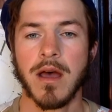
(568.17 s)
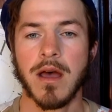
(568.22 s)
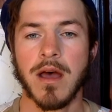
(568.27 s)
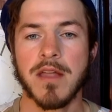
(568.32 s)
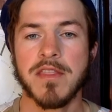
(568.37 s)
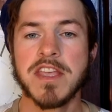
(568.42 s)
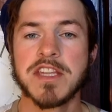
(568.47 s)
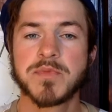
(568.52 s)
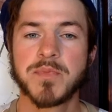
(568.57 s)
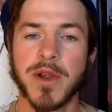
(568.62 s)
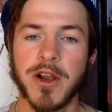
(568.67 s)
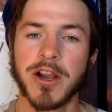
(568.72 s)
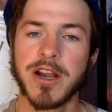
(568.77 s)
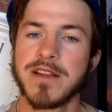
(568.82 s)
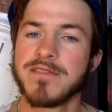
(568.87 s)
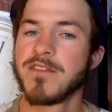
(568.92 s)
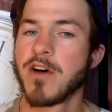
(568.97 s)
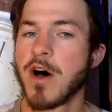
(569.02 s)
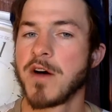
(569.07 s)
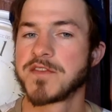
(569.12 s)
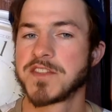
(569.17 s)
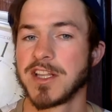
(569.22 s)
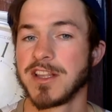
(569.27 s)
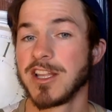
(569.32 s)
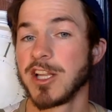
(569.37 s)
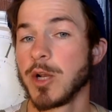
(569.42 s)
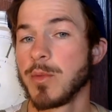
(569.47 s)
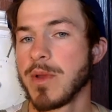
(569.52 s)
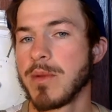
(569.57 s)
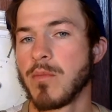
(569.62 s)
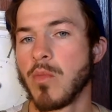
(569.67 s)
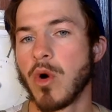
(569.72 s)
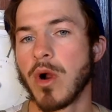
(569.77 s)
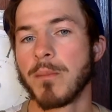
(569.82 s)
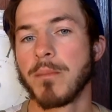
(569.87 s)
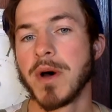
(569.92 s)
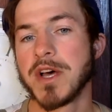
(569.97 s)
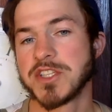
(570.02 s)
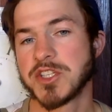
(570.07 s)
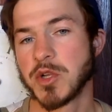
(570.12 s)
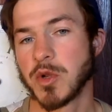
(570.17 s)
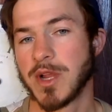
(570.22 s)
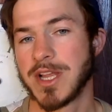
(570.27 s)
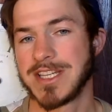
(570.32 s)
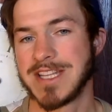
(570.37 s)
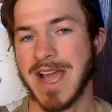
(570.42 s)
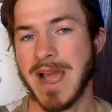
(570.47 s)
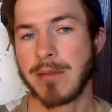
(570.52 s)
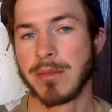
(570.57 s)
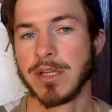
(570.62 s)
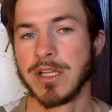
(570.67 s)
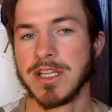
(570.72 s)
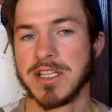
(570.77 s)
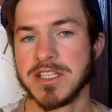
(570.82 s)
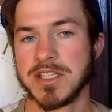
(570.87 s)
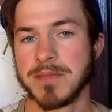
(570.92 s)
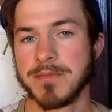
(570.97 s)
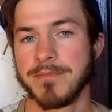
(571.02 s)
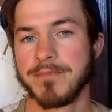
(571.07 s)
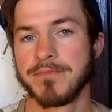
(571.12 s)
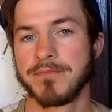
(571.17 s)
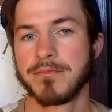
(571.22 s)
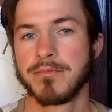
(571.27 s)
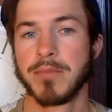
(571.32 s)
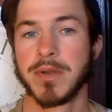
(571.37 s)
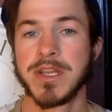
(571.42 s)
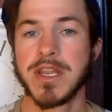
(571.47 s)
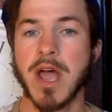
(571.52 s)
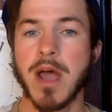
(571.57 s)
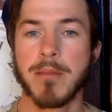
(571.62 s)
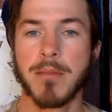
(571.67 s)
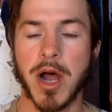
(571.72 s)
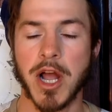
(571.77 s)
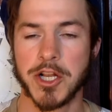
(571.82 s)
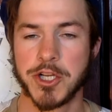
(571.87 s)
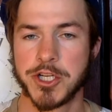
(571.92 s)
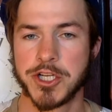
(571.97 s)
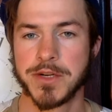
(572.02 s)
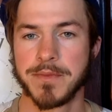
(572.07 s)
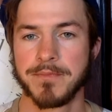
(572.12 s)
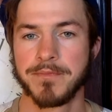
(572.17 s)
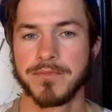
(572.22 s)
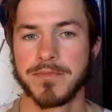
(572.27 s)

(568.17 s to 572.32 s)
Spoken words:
This period involves a little bit more muscle catabolism, but not much.